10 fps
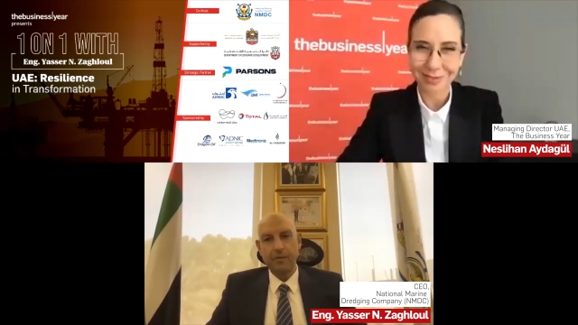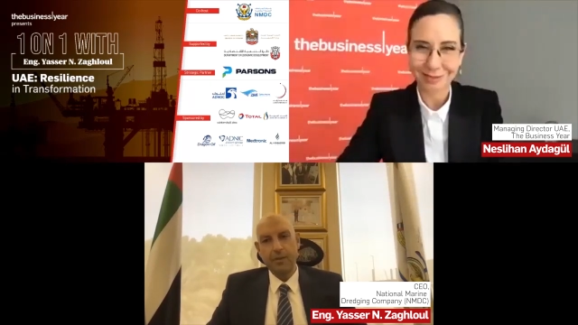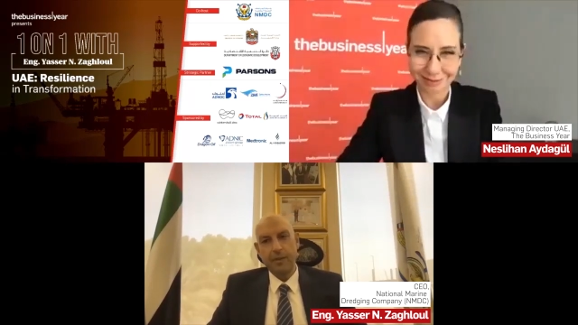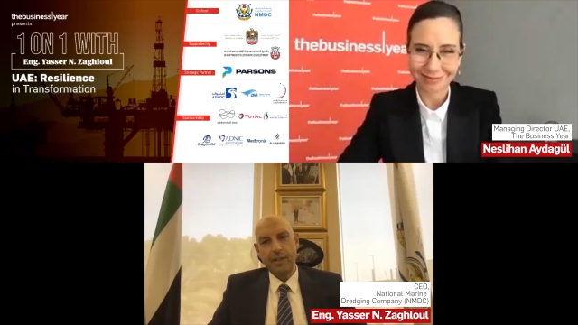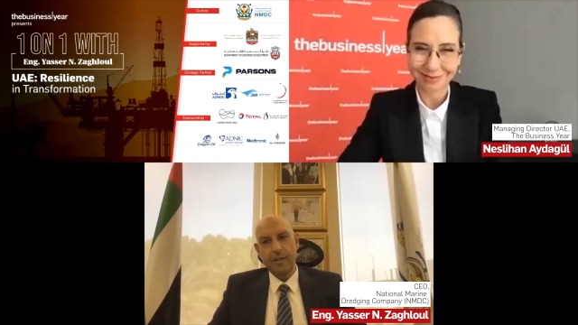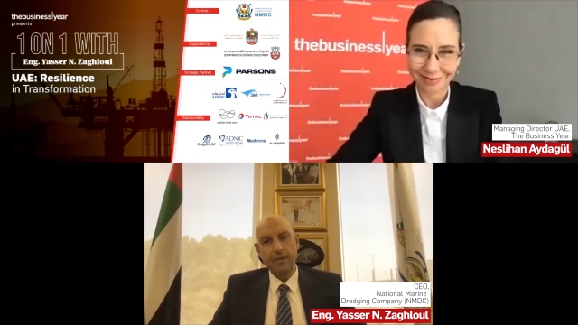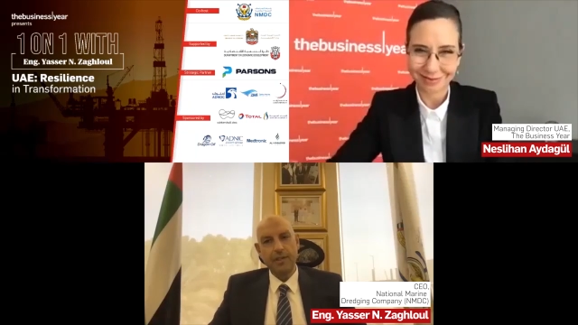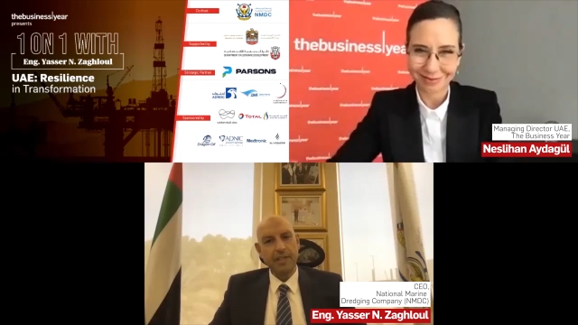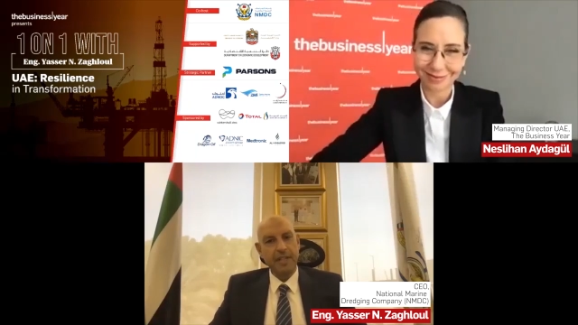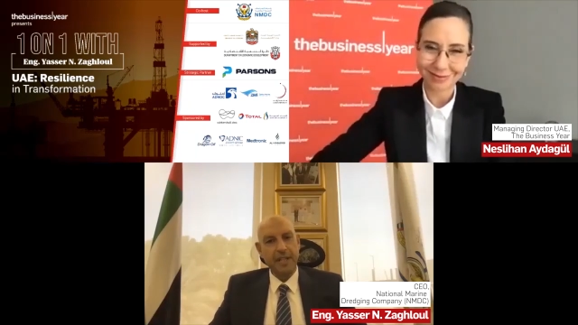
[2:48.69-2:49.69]
Speaker 1: for
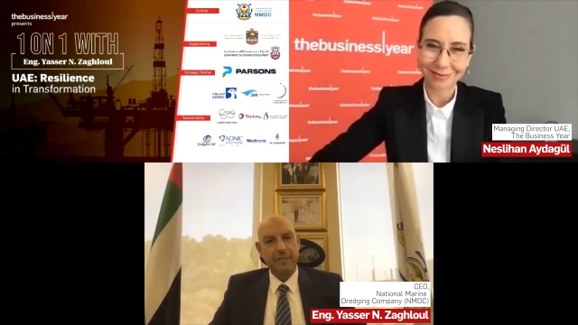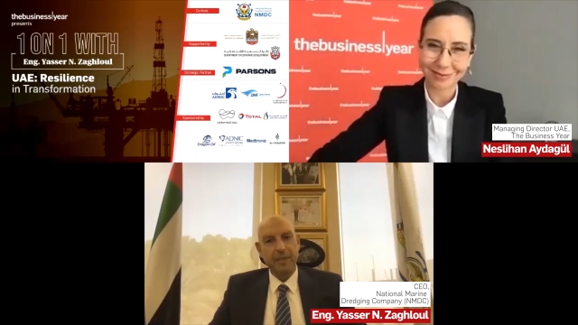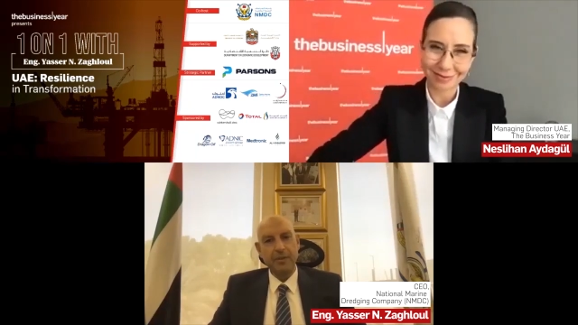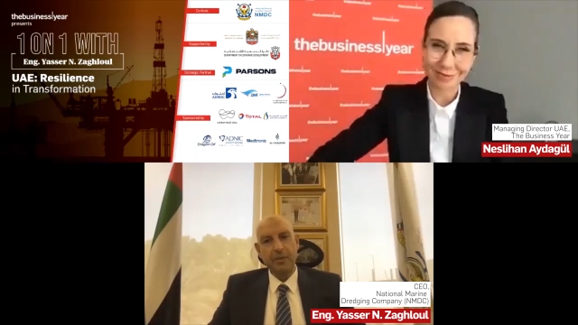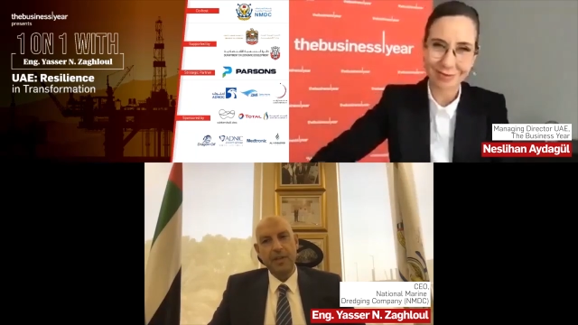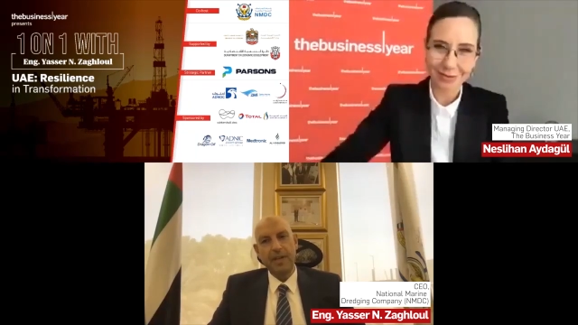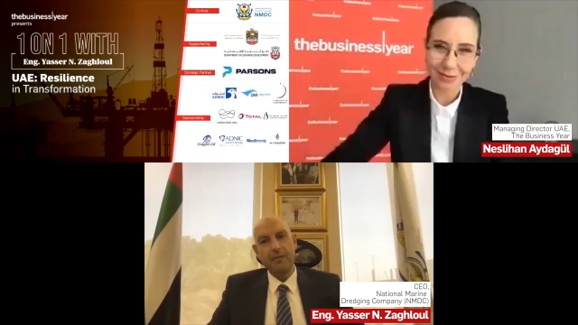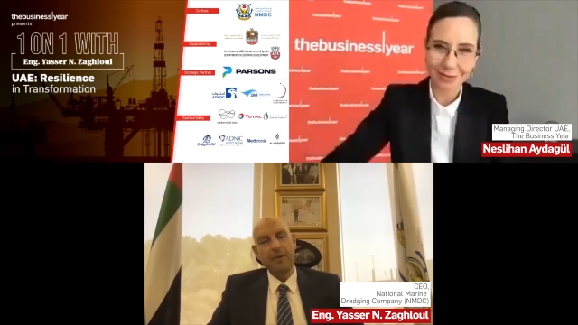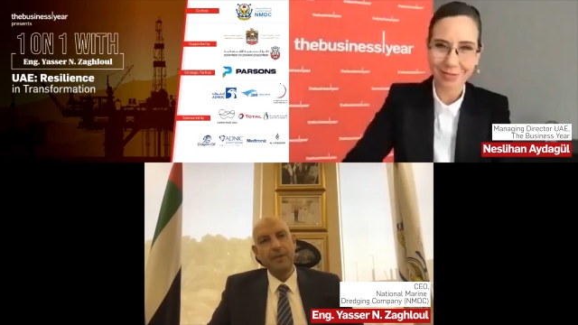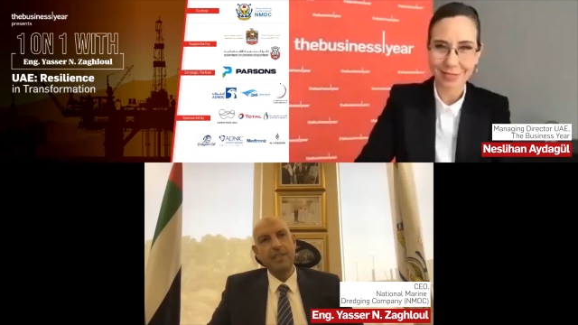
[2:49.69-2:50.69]
considering me talking
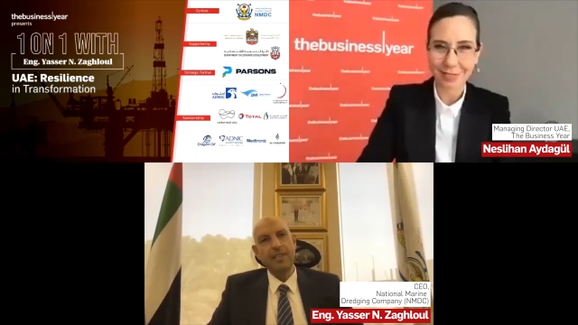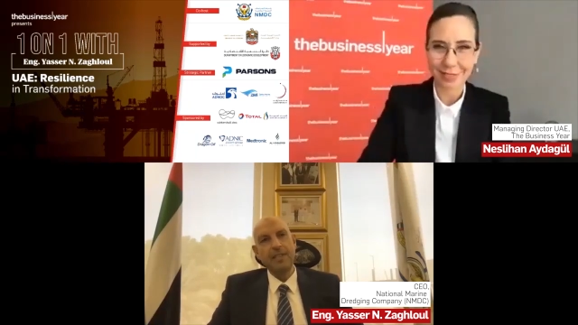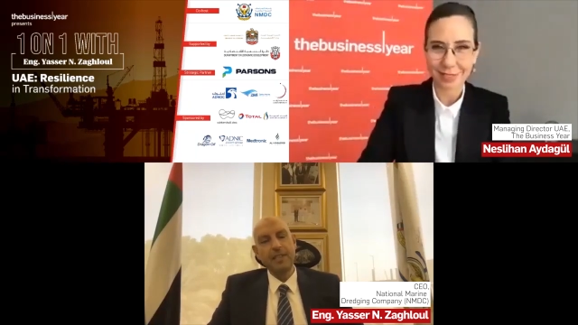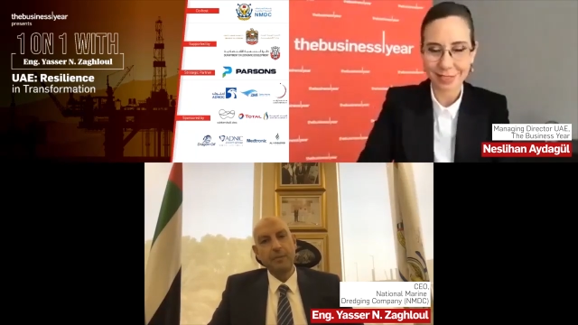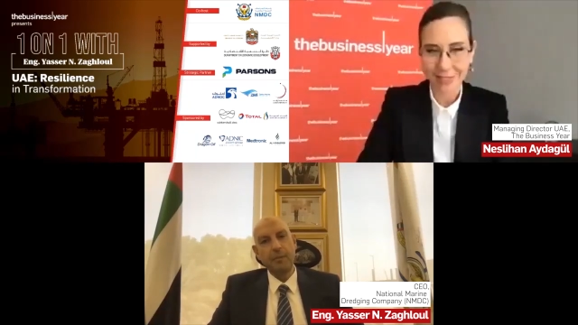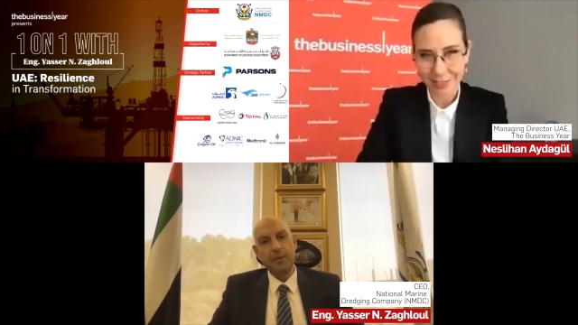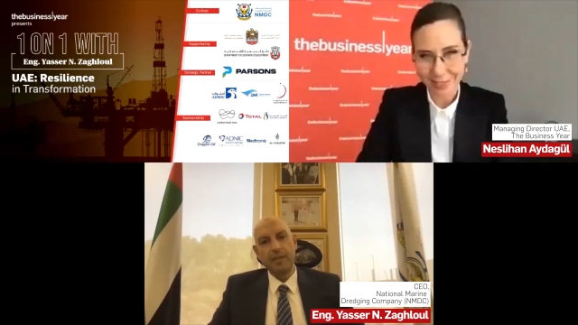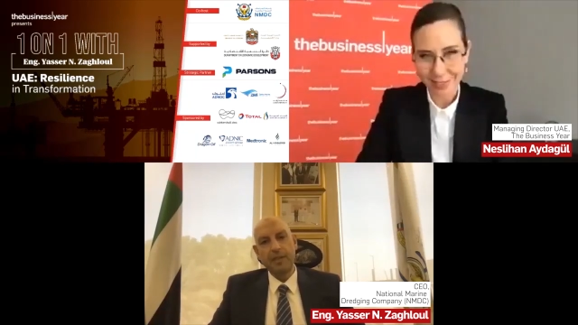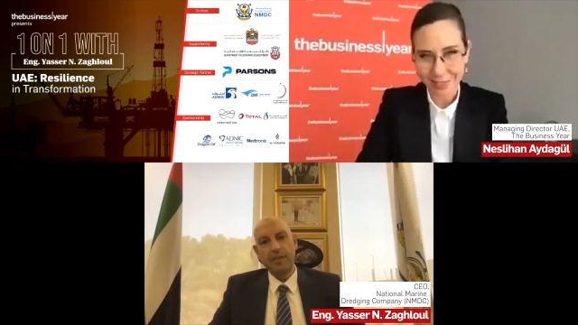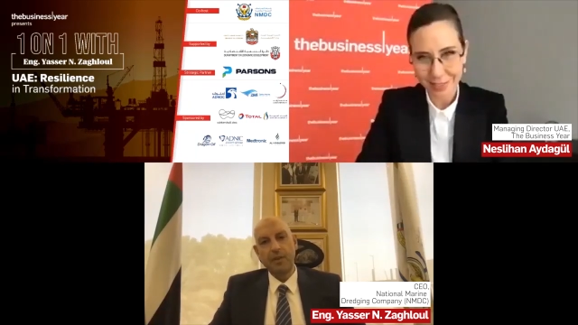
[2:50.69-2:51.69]
about this
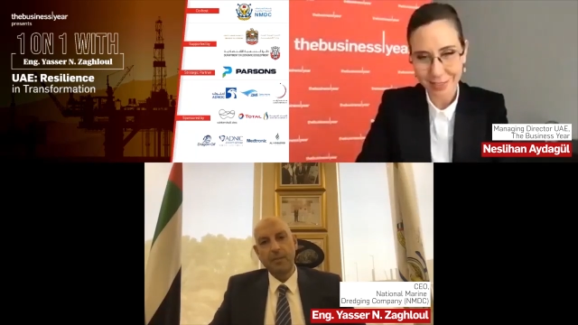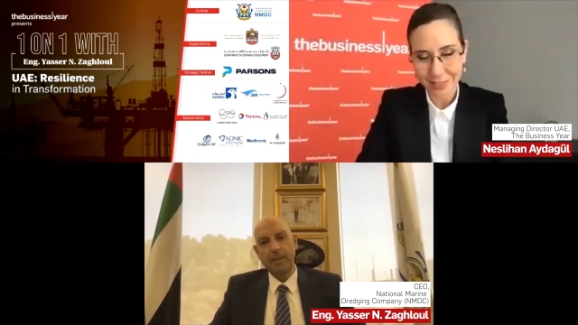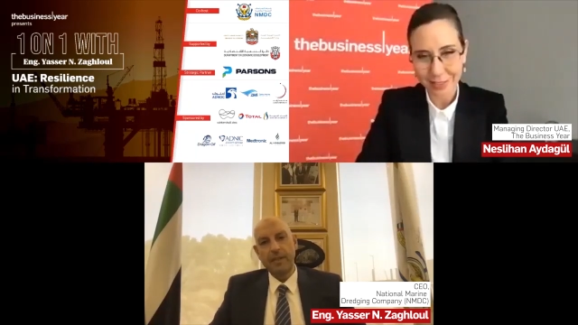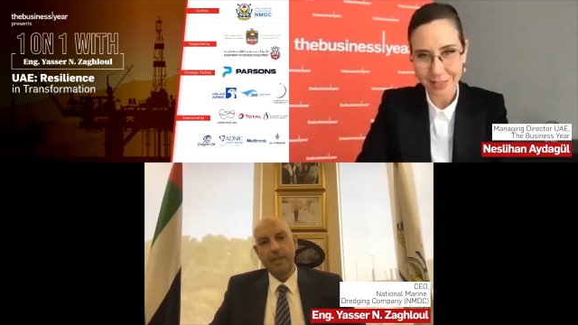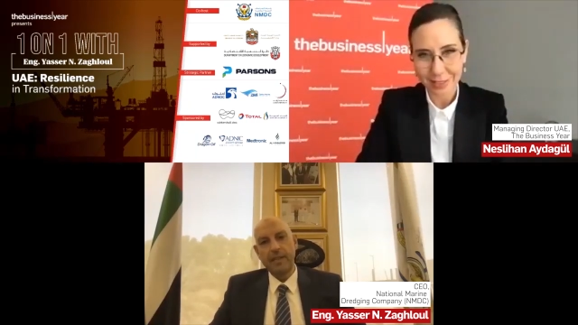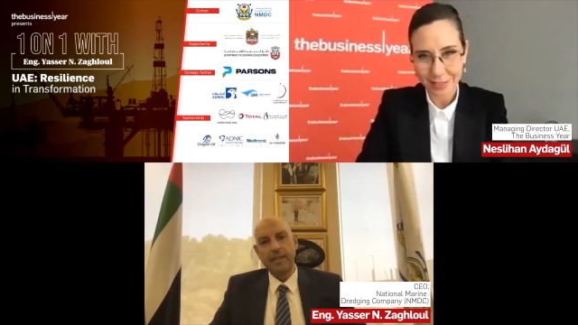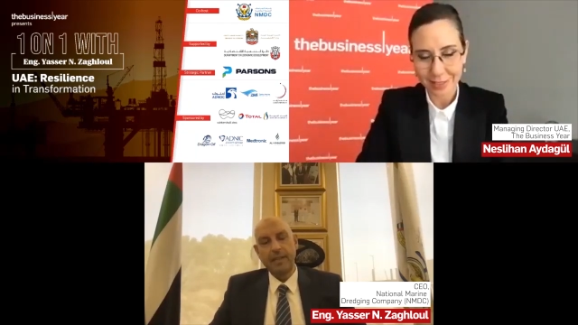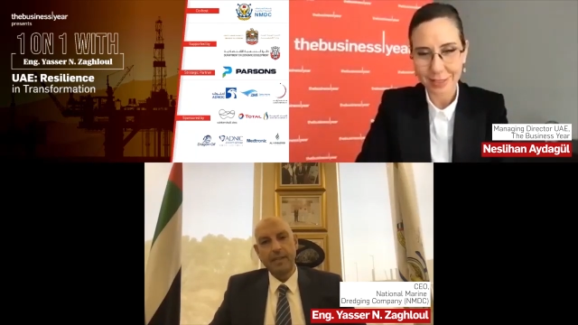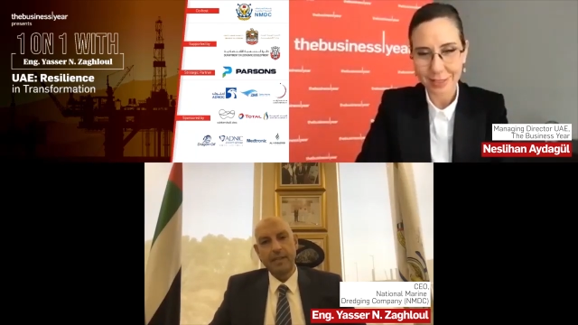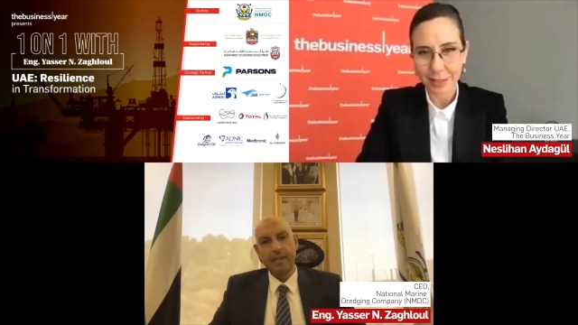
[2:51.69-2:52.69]
important topic
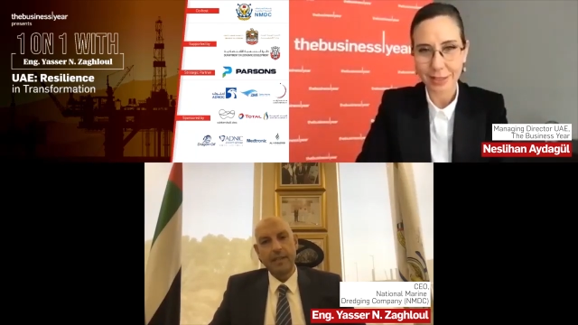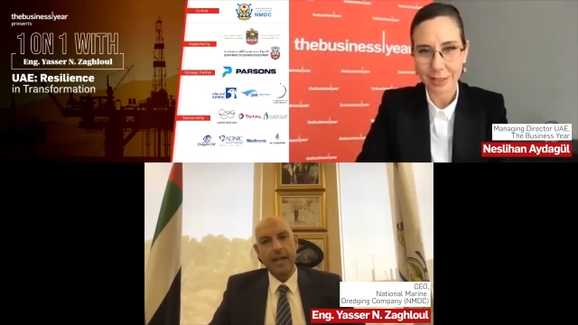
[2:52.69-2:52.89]
uh,